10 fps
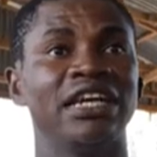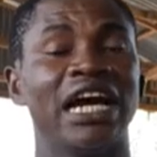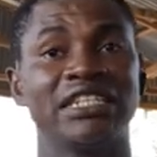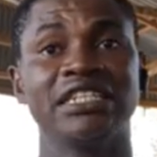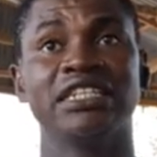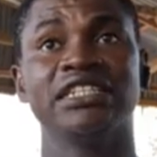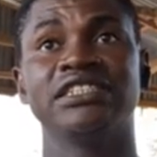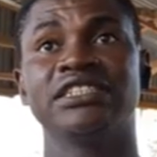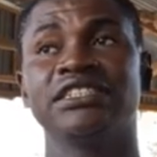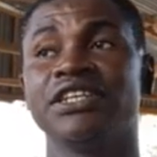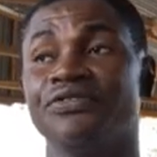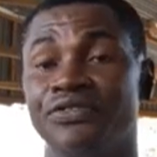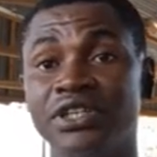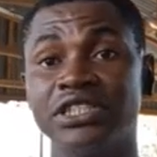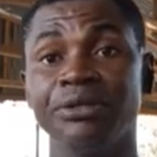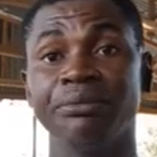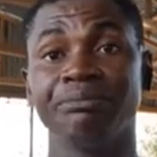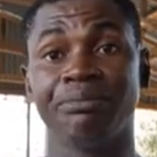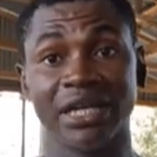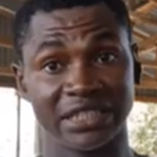I think it is the fish
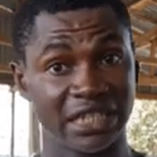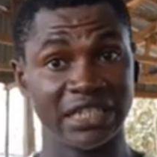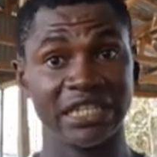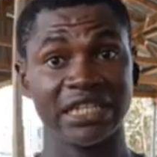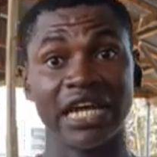basically